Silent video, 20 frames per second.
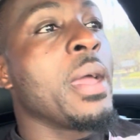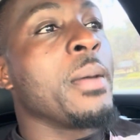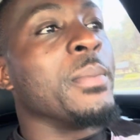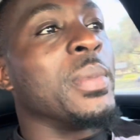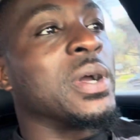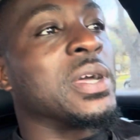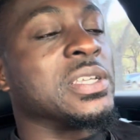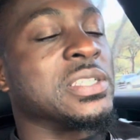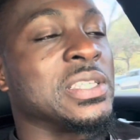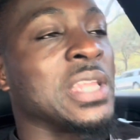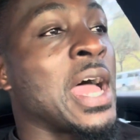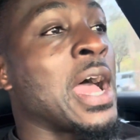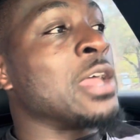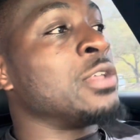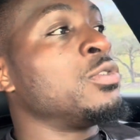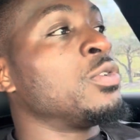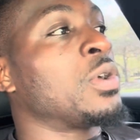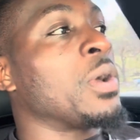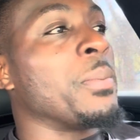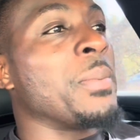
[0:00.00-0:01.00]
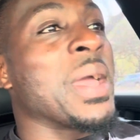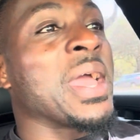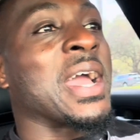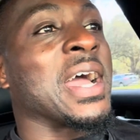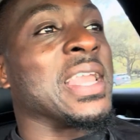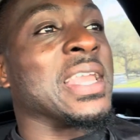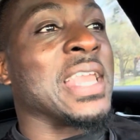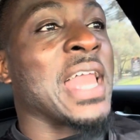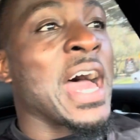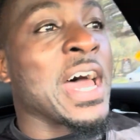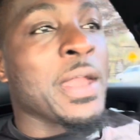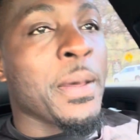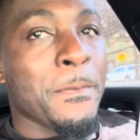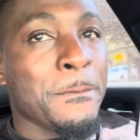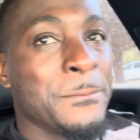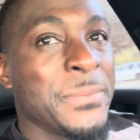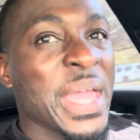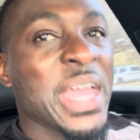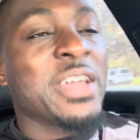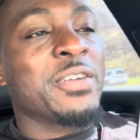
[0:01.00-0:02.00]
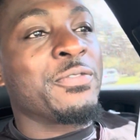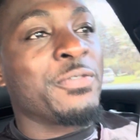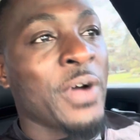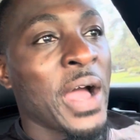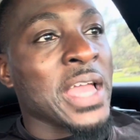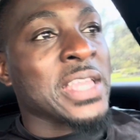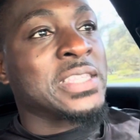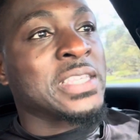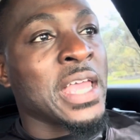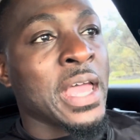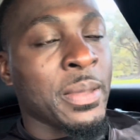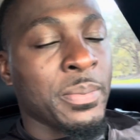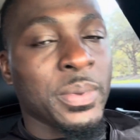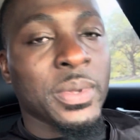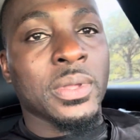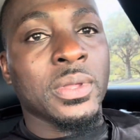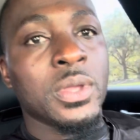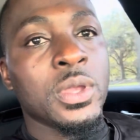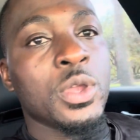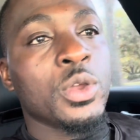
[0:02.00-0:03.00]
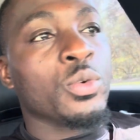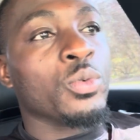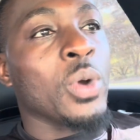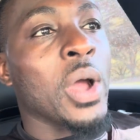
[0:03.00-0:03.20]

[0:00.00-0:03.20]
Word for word: because now you can make a lot of big fights happen,